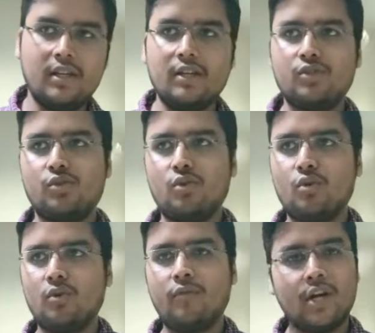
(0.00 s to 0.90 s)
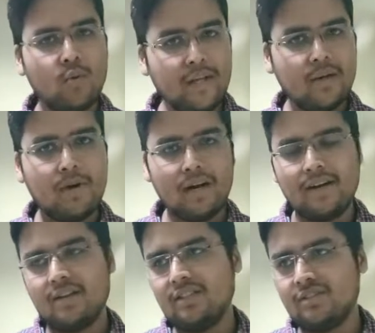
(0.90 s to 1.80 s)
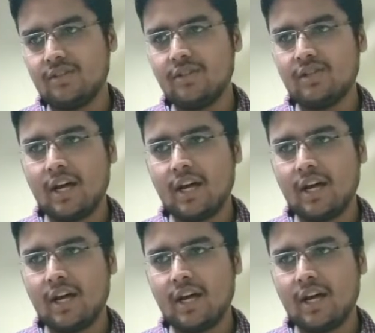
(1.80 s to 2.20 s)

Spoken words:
So for doing the market research,